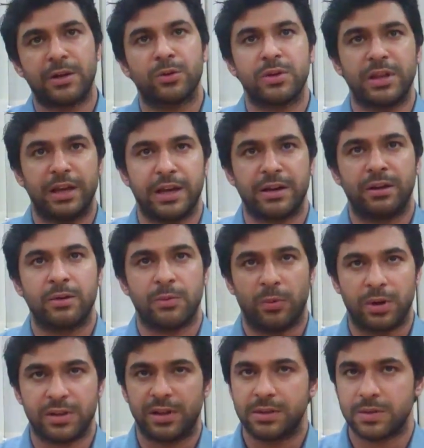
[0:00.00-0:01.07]
to the end
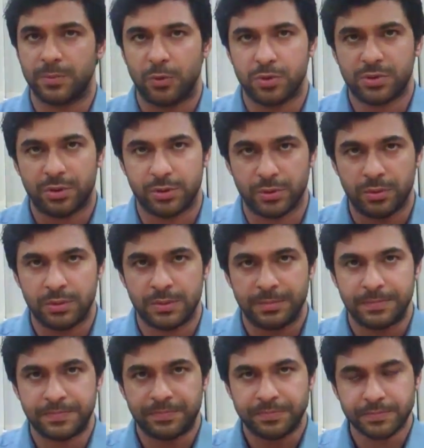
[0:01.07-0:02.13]
what they're supposed to
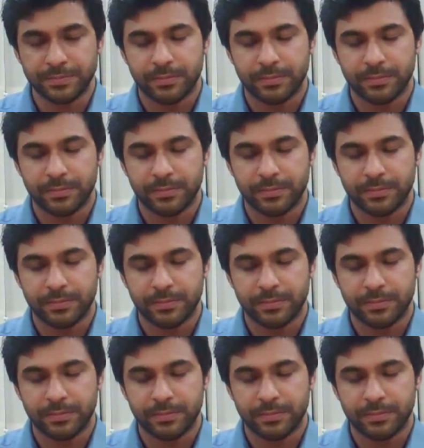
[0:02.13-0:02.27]
do.